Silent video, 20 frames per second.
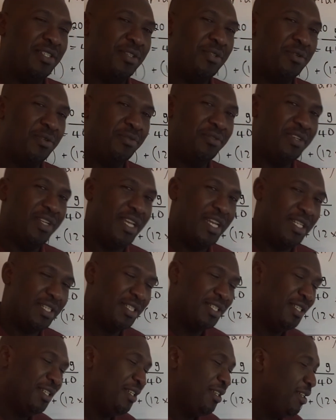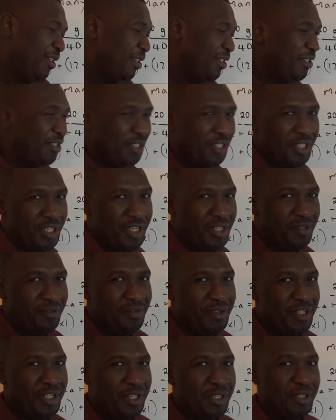Don't forget to share the
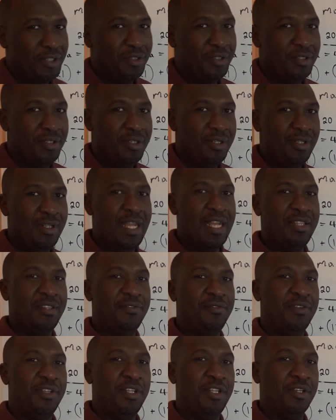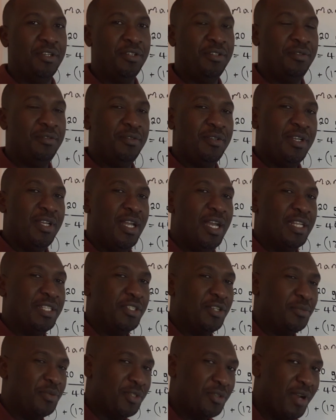video, like the video, and
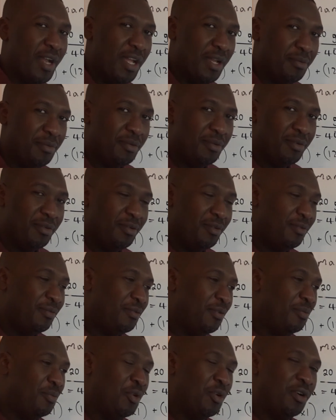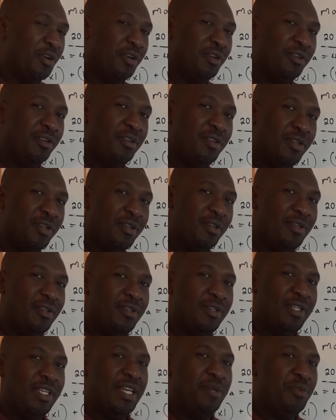subscribe for more
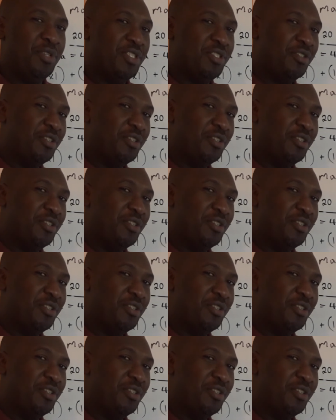chemistry